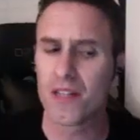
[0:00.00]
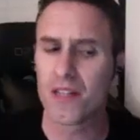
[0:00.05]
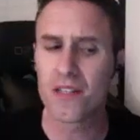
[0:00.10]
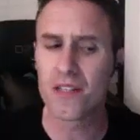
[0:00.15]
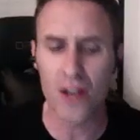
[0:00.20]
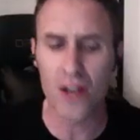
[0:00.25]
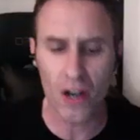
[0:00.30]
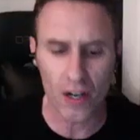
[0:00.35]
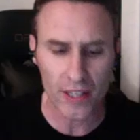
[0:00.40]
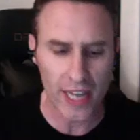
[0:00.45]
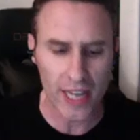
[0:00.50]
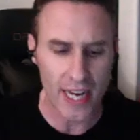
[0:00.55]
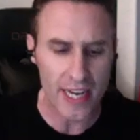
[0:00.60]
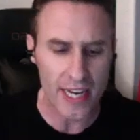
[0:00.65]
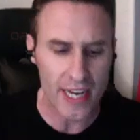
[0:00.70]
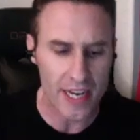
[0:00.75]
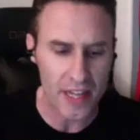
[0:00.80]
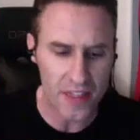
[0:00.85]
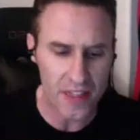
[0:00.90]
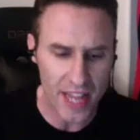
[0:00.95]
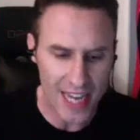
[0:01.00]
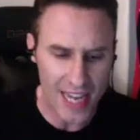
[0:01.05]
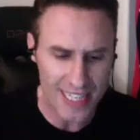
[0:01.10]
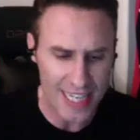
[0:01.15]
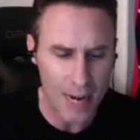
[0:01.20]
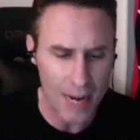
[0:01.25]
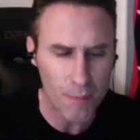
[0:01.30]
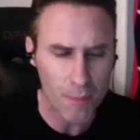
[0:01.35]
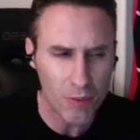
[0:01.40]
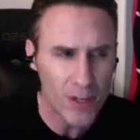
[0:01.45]
started getting into things. And
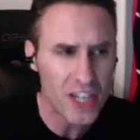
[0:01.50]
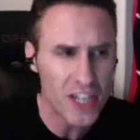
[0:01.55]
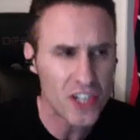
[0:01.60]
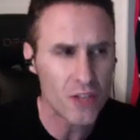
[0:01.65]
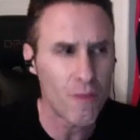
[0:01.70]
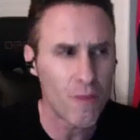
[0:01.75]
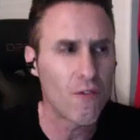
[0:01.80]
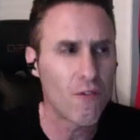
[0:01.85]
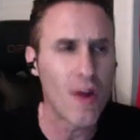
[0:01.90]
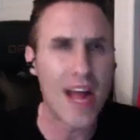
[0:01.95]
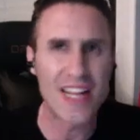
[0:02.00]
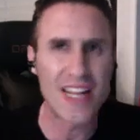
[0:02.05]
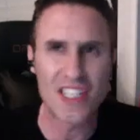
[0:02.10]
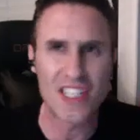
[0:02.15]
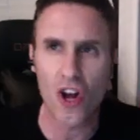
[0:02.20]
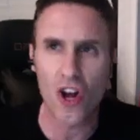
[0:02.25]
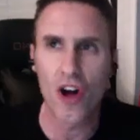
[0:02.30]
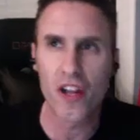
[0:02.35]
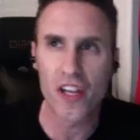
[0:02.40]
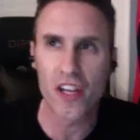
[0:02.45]
I'm pretty sure before I saw,